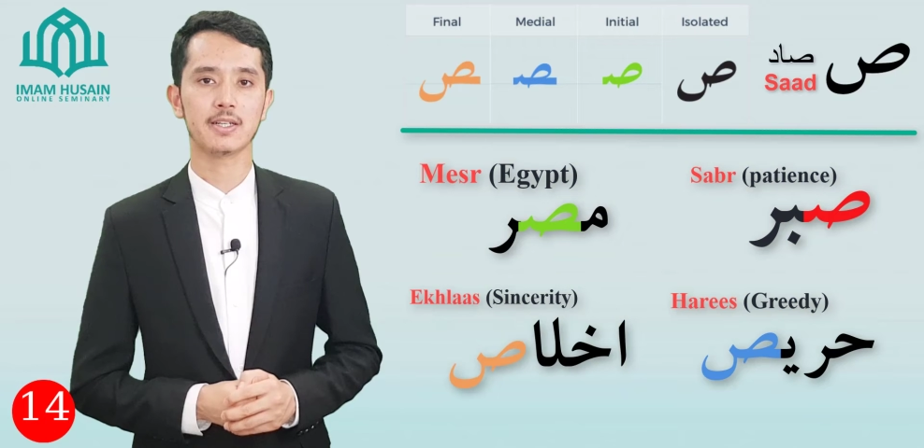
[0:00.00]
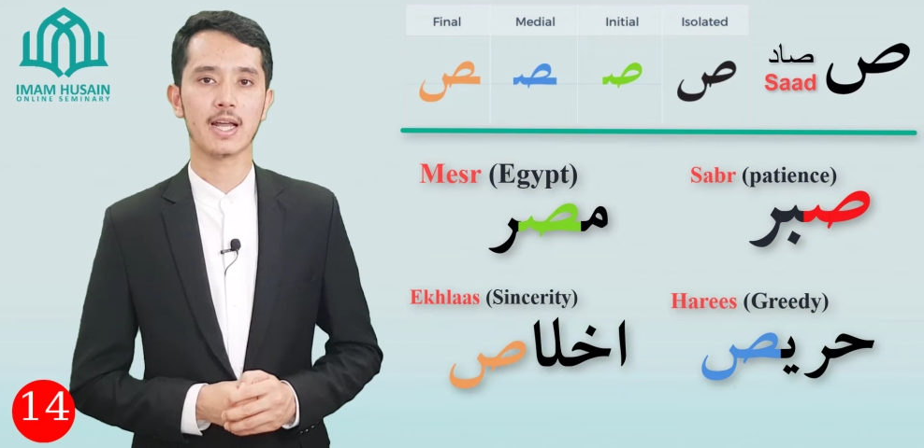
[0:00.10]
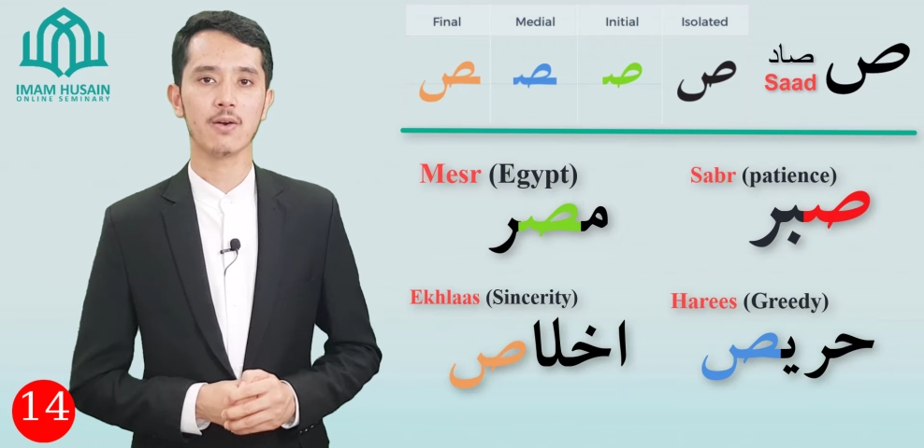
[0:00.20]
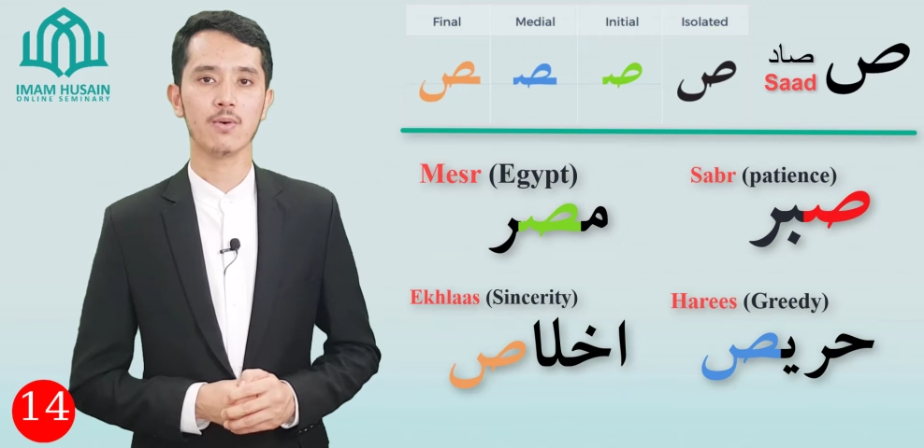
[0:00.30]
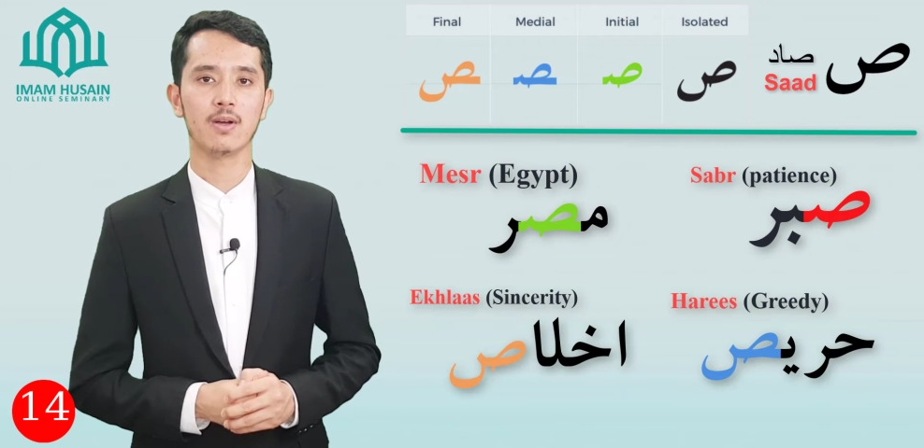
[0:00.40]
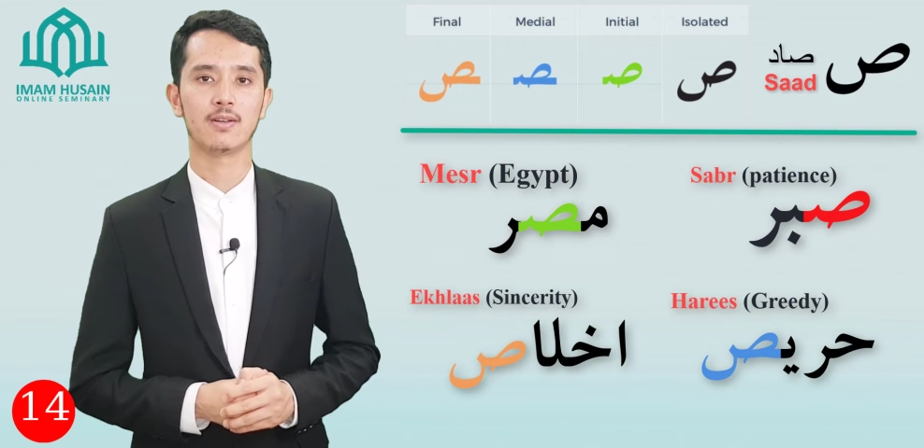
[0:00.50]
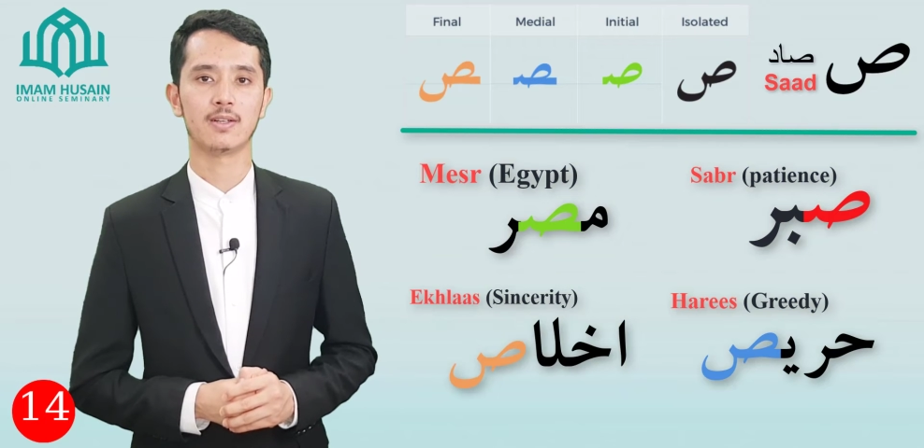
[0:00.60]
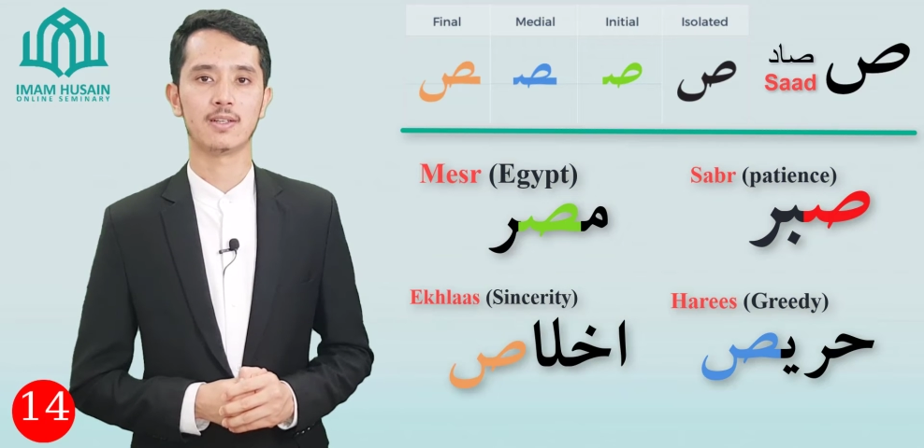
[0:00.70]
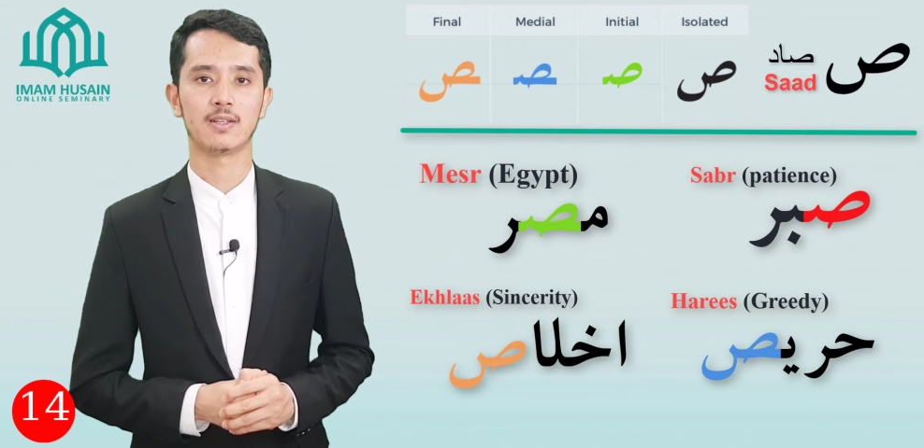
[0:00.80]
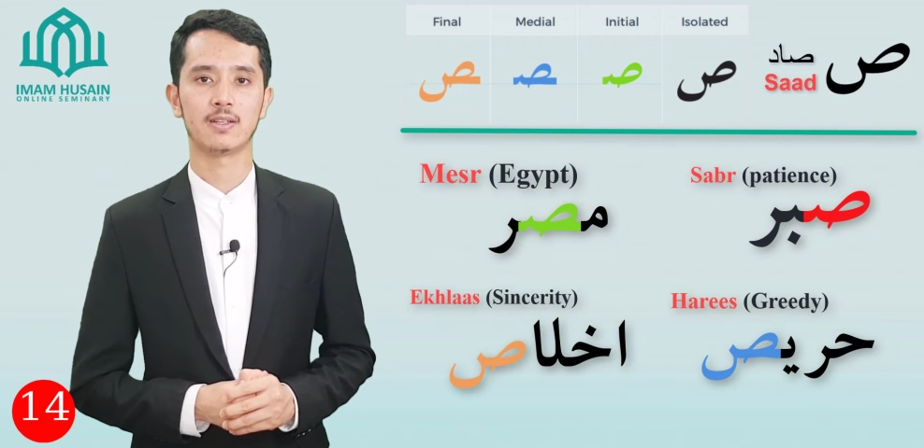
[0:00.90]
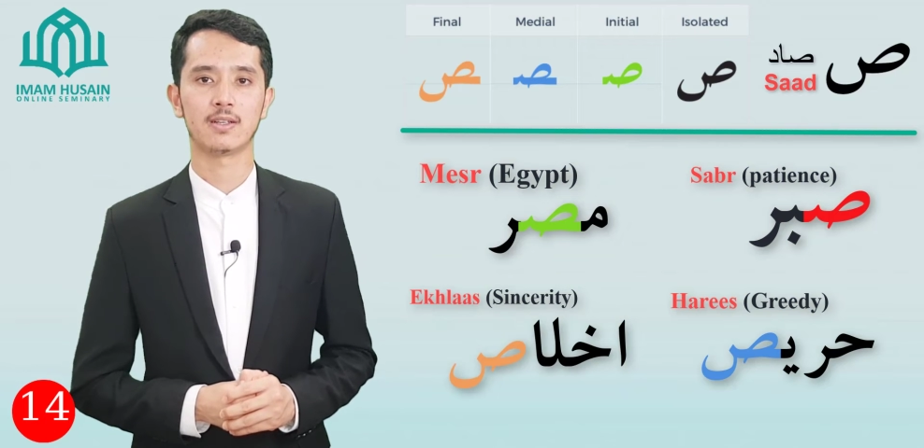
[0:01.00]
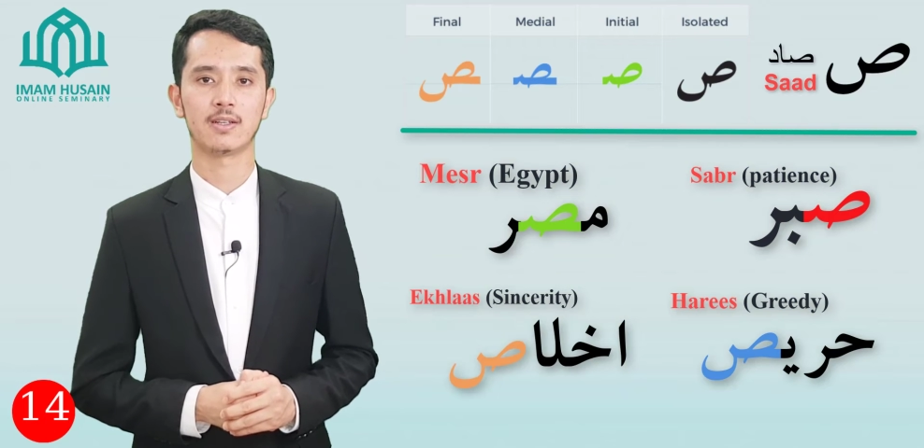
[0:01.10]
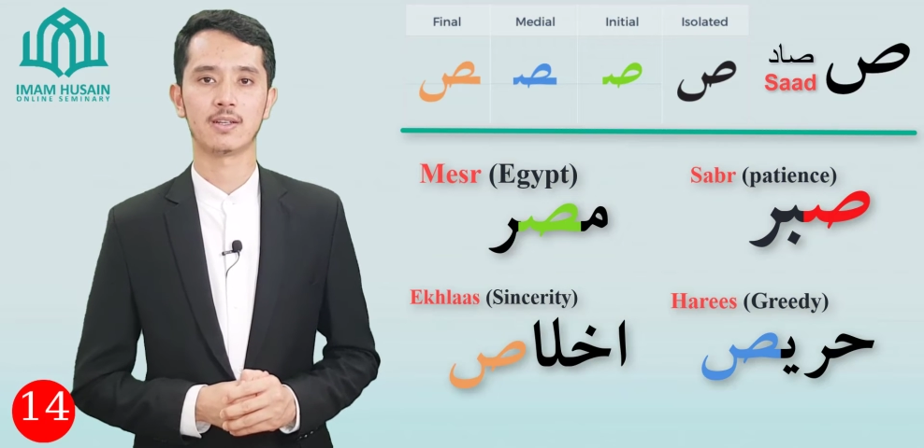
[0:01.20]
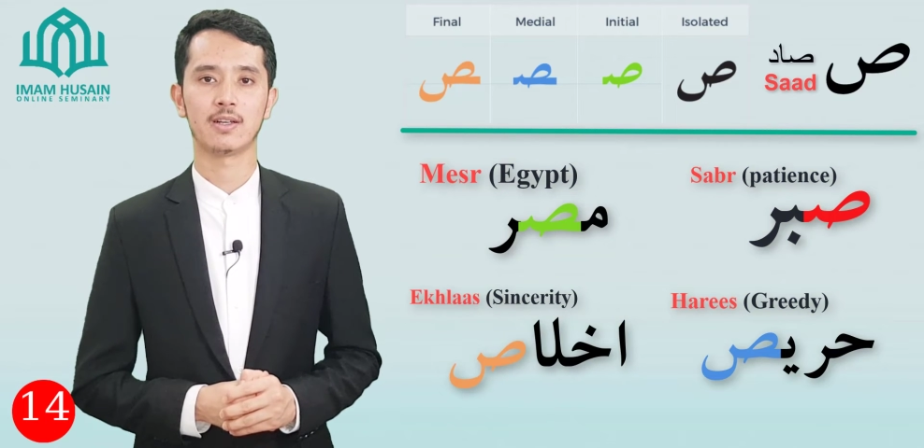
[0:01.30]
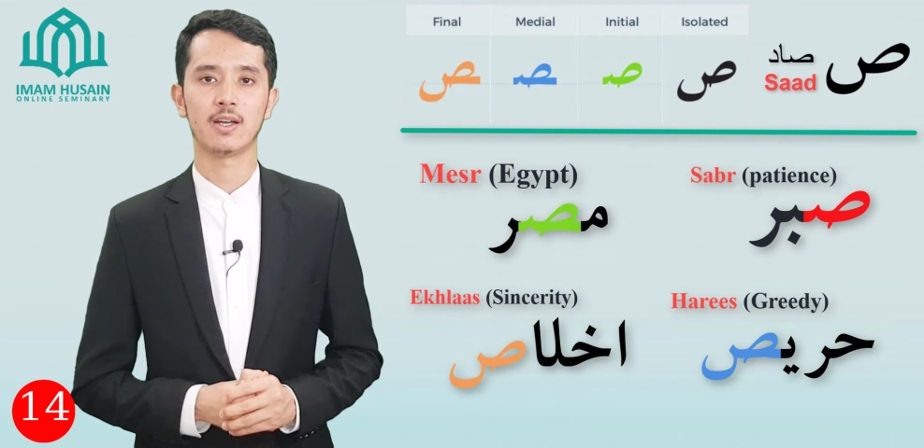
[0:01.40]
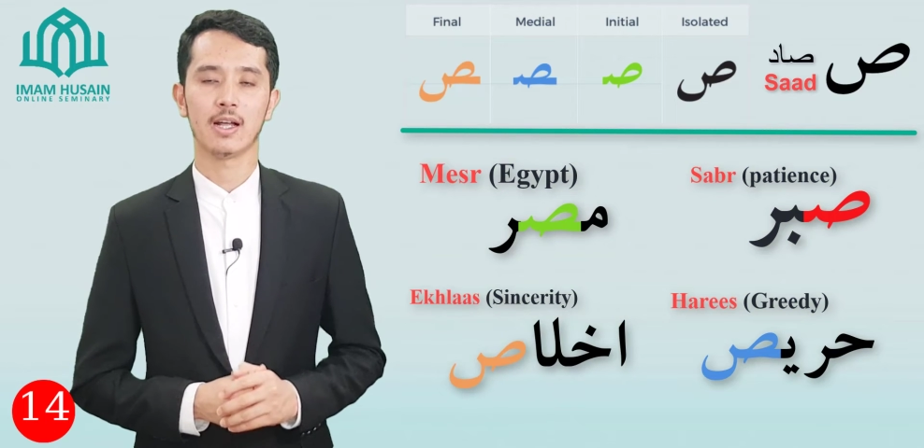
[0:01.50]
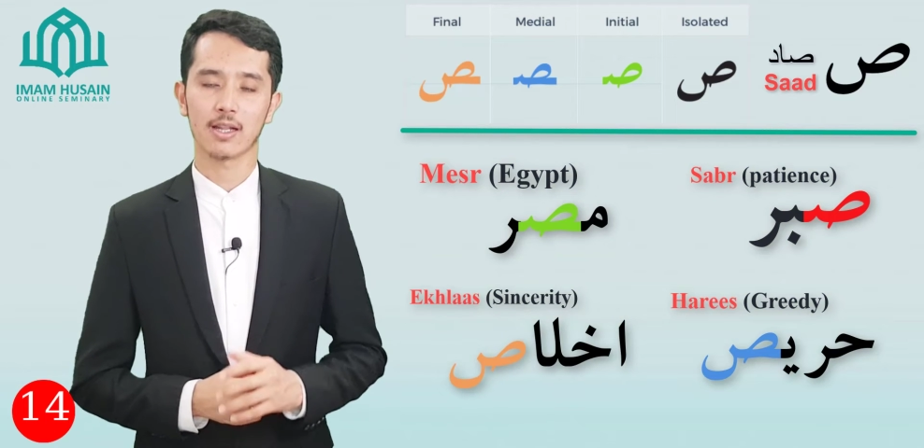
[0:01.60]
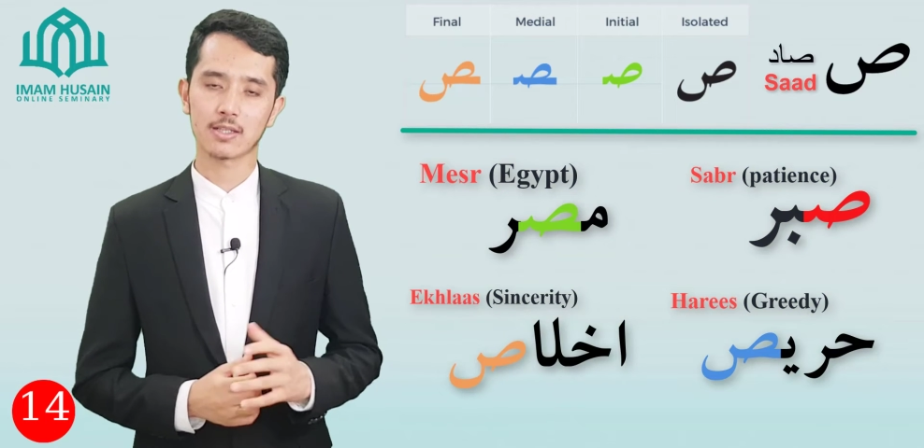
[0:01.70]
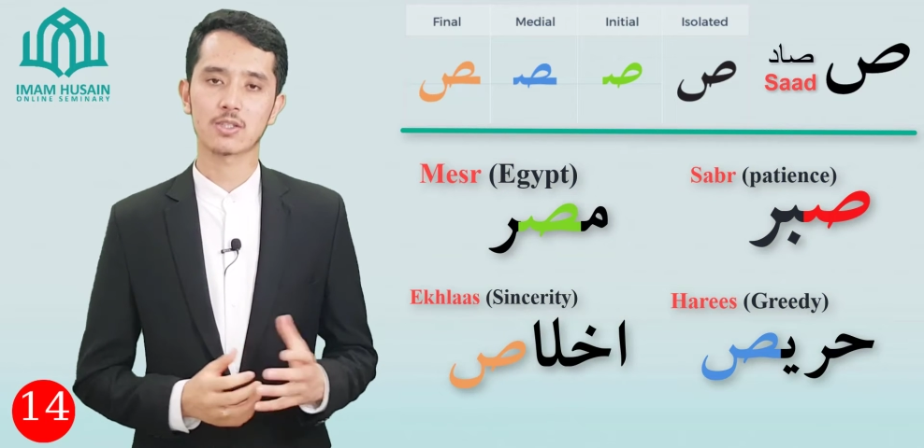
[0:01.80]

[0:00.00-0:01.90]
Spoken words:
now? Let's